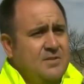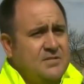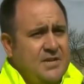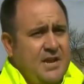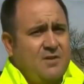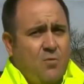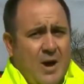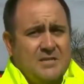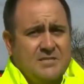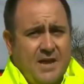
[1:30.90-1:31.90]
In the
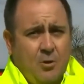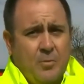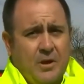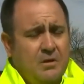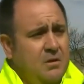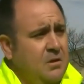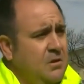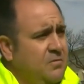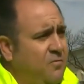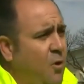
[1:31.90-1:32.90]
city of White Settlement,
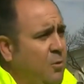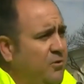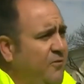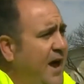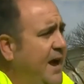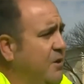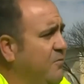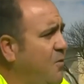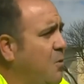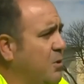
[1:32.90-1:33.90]
Fort Worth
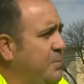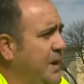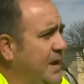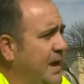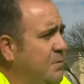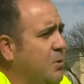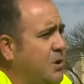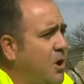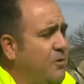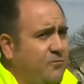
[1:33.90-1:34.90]
Fire and Fort Worth P
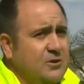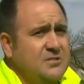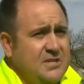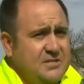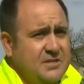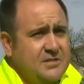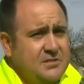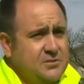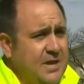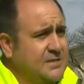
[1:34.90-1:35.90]
D were called for
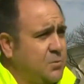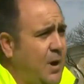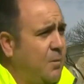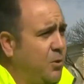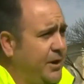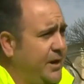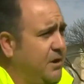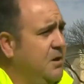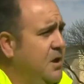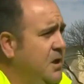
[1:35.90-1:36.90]
assistance. So that's why
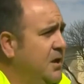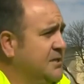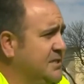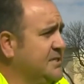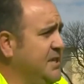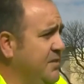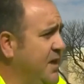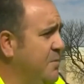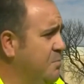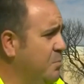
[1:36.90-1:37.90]
we're here
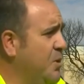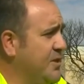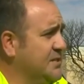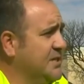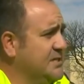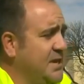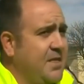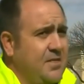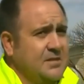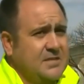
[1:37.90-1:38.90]
assisting them with this
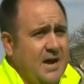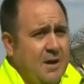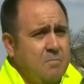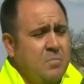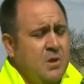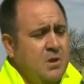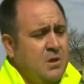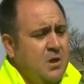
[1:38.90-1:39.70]
incident at this time.